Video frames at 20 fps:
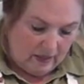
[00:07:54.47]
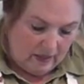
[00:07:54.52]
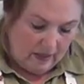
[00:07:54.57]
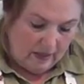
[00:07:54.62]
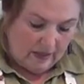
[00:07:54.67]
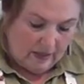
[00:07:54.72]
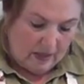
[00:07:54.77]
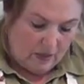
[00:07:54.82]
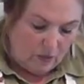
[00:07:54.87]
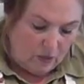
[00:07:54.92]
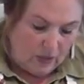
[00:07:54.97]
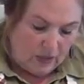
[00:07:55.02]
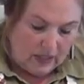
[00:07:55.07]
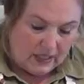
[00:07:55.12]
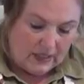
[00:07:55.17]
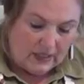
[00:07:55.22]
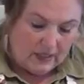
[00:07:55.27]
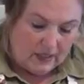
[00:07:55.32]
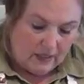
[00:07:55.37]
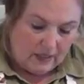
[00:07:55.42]
And then we're
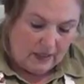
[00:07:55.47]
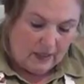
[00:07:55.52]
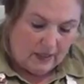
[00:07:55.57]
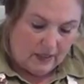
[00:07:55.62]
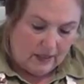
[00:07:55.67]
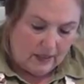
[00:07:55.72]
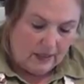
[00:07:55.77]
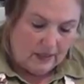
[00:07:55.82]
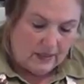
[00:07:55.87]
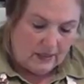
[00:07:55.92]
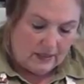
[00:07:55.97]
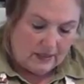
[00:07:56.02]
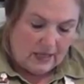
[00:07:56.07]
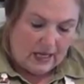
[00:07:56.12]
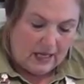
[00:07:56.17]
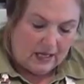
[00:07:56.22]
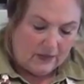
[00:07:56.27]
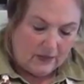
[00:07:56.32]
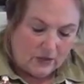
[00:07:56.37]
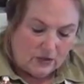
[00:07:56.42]
going to
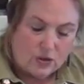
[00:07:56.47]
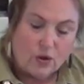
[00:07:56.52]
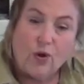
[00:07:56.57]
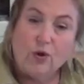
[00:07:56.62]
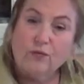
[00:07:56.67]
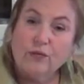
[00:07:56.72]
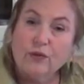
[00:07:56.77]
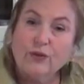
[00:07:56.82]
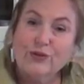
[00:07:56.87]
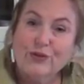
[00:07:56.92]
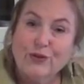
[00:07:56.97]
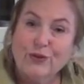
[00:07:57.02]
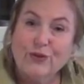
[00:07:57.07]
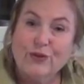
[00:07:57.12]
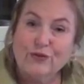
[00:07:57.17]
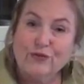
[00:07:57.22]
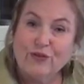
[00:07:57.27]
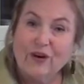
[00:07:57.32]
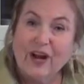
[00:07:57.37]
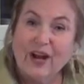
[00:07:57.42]
take this over to the
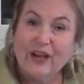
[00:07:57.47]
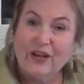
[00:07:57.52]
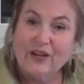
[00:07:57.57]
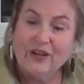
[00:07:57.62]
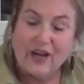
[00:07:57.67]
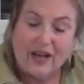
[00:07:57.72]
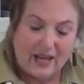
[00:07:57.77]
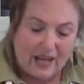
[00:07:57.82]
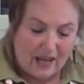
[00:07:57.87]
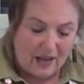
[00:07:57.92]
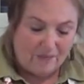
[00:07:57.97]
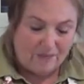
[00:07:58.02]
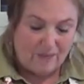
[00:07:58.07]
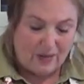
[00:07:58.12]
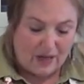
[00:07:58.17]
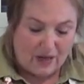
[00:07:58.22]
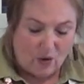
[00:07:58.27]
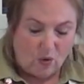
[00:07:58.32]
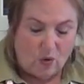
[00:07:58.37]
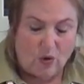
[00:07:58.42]
fryer. I have
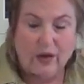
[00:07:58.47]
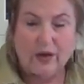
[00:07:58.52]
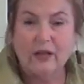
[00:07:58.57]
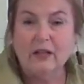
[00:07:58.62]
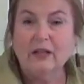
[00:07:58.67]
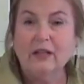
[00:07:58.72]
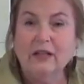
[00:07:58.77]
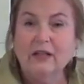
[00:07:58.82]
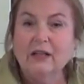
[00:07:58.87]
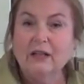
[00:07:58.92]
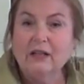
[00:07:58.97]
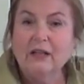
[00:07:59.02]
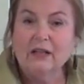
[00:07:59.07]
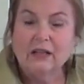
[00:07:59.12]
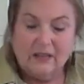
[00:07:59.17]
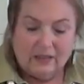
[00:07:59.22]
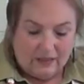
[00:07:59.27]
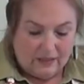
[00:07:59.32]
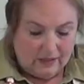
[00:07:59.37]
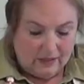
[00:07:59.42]
my oil
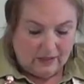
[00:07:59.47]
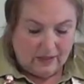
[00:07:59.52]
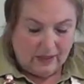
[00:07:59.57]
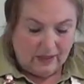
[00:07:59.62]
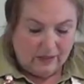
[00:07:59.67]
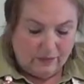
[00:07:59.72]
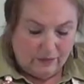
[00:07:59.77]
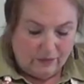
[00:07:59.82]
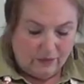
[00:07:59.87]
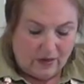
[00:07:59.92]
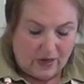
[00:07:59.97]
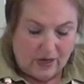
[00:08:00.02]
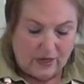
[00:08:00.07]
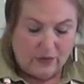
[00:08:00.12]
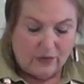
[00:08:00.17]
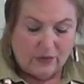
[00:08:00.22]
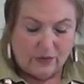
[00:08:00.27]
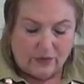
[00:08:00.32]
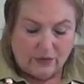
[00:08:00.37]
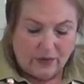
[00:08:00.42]
in the fryer at